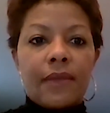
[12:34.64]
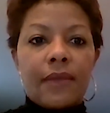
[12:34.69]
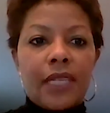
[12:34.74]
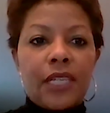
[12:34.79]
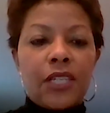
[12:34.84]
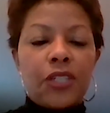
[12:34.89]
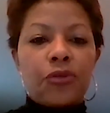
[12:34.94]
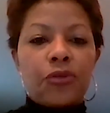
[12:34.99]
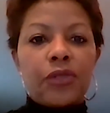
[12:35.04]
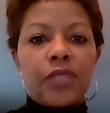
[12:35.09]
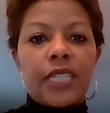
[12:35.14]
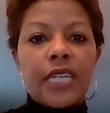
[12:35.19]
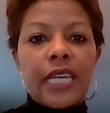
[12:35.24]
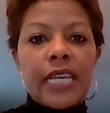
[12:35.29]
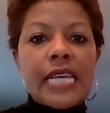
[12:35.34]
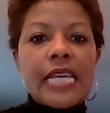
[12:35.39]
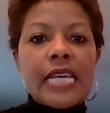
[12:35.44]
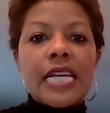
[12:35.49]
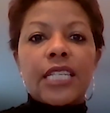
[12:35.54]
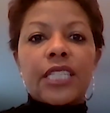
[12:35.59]
Interesting.
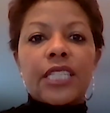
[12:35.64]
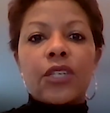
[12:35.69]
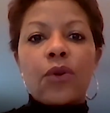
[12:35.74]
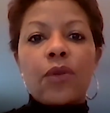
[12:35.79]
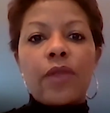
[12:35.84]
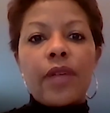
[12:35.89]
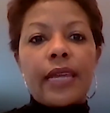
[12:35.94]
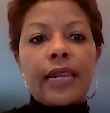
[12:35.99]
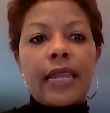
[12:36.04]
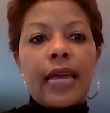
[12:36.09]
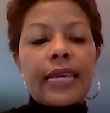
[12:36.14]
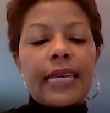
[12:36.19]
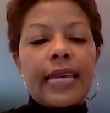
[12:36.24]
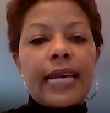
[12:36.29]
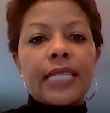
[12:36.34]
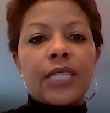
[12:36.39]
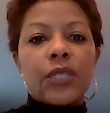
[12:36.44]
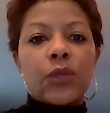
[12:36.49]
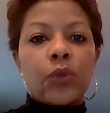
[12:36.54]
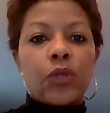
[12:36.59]
So then I
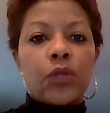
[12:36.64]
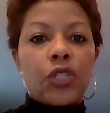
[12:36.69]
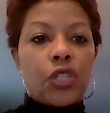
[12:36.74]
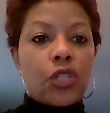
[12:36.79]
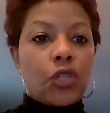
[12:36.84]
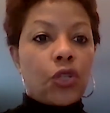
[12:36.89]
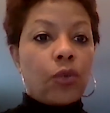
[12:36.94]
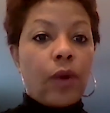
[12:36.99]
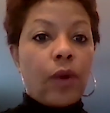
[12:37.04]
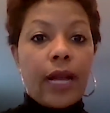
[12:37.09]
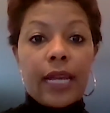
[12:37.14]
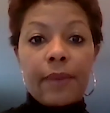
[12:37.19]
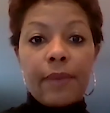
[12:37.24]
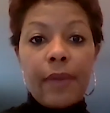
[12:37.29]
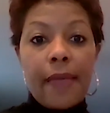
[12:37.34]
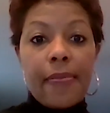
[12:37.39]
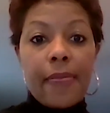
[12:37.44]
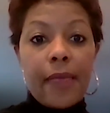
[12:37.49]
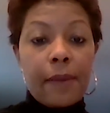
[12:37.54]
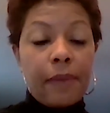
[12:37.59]
guess, would you
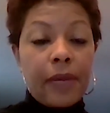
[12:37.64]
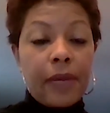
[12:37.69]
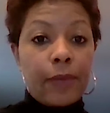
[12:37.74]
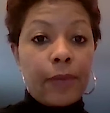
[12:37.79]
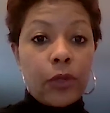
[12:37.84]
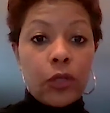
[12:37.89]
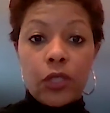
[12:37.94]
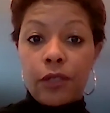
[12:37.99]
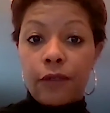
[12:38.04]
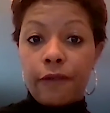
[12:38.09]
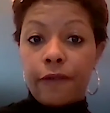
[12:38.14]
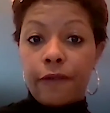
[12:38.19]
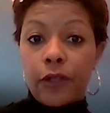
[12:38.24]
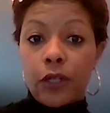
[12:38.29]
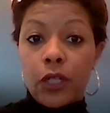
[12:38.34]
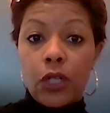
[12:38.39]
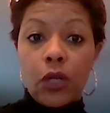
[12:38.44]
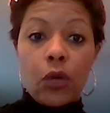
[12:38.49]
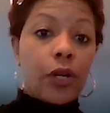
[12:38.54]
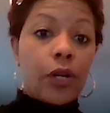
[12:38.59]
recommend that people
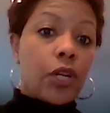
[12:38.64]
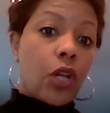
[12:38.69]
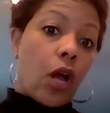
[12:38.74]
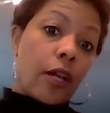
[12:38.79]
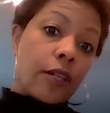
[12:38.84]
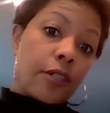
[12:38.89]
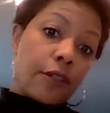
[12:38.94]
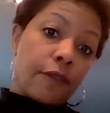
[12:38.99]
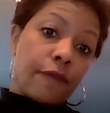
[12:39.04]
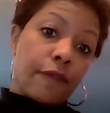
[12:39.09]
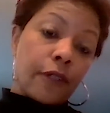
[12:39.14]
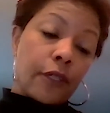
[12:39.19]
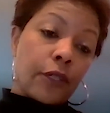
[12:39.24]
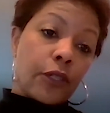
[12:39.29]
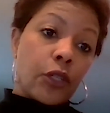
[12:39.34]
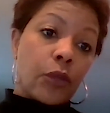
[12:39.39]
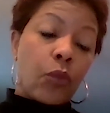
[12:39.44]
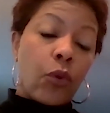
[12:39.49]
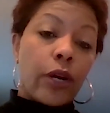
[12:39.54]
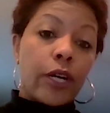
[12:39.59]
defer or not defer their
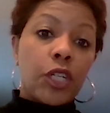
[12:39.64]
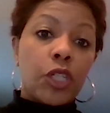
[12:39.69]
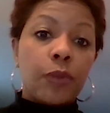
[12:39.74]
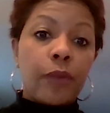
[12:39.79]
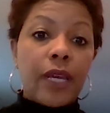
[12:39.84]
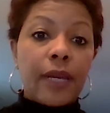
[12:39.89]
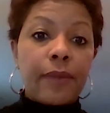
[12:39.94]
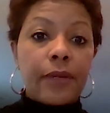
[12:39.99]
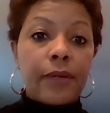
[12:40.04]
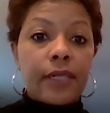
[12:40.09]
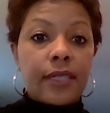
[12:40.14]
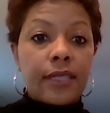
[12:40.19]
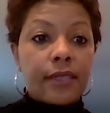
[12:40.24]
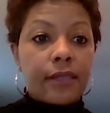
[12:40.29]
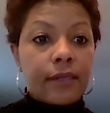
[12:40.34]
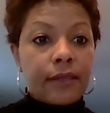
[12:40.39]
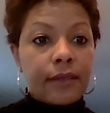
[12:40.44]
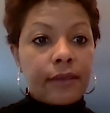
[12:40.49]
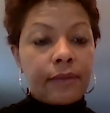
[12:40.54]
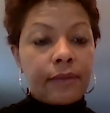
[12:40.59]
mortgage payments?